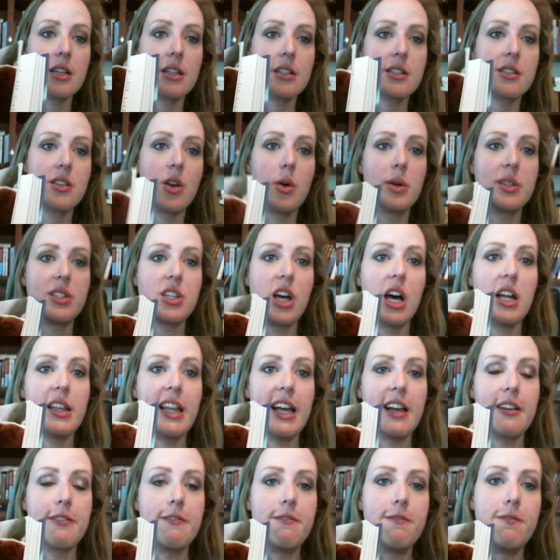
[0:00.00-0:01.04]
So it's got
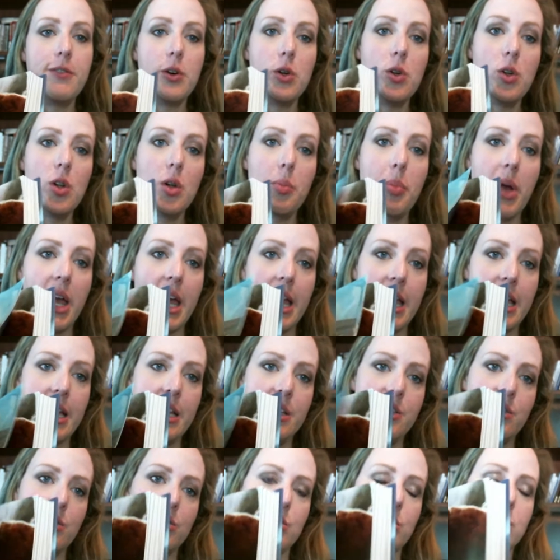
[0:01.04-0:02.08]
like full
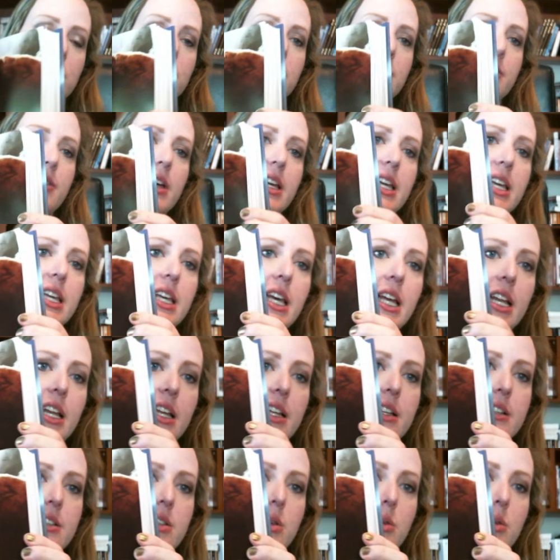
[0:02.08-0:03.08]
page, oh, if I can get it.